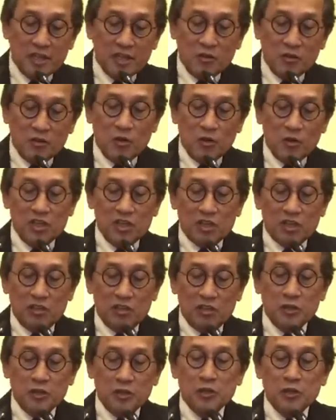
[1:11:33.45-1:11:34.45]
will
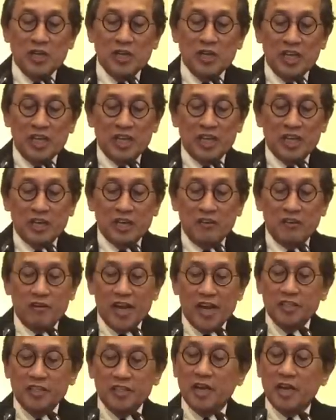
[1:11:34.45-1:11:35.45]
continually
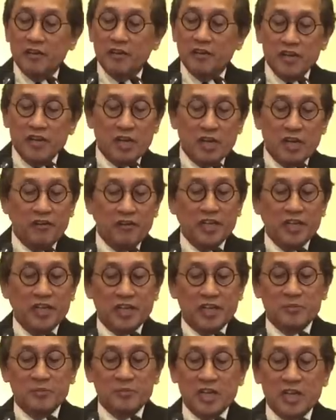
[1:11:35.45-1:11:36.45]
arrange and rearrange
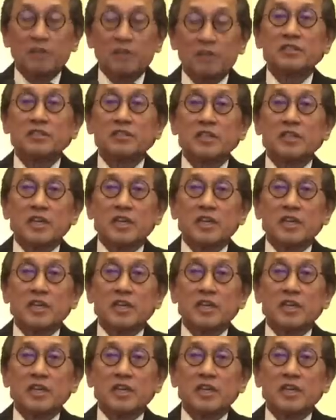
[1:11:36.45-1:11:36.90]
themselves